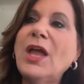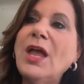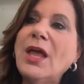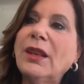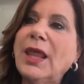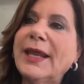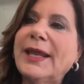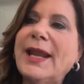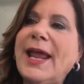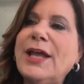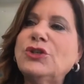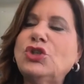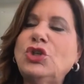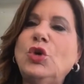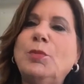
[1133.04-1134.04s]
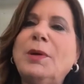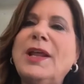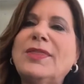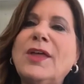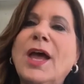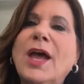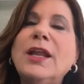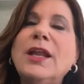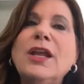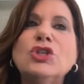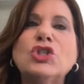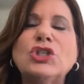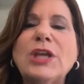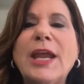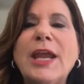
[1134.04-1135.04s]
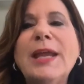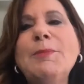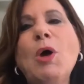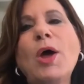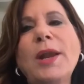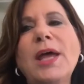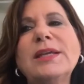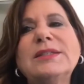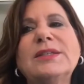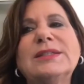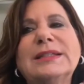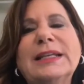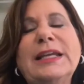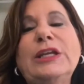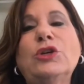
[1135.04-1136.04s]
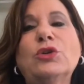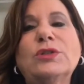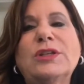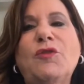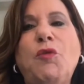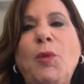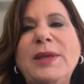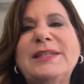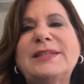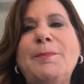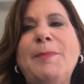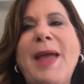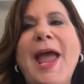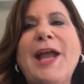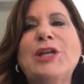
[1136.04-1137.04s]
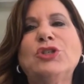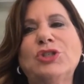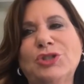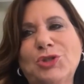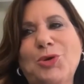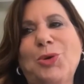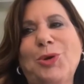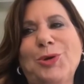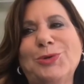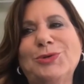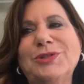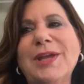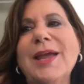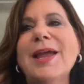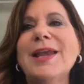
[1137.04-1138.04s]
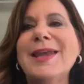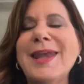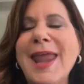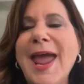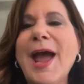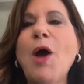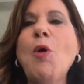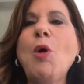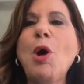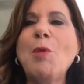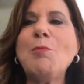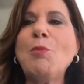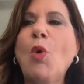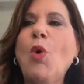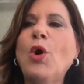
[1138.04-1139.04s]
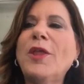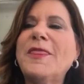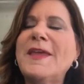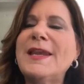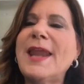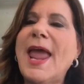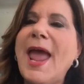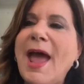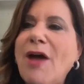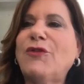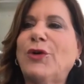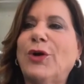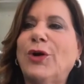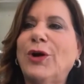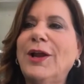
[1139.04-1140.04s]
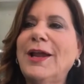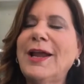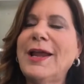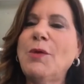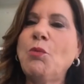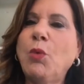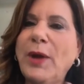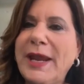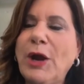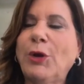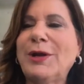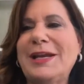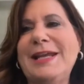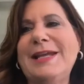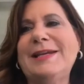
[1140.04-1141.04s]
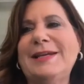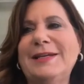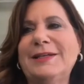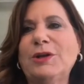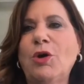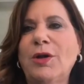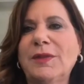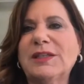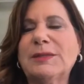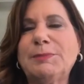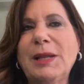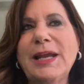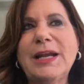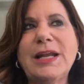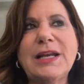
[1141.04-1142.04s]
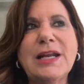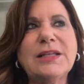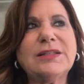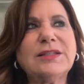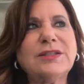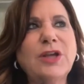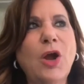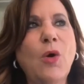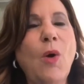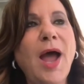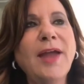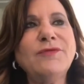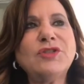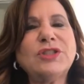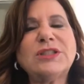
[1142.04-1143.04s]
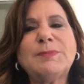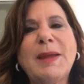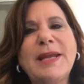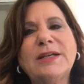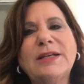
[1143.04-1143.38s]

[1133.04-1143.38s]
like it has you. But I thought, shame on us as leaders if we sit back and just cruise. Now, more than ever, we are needed on this planet. And so I've just made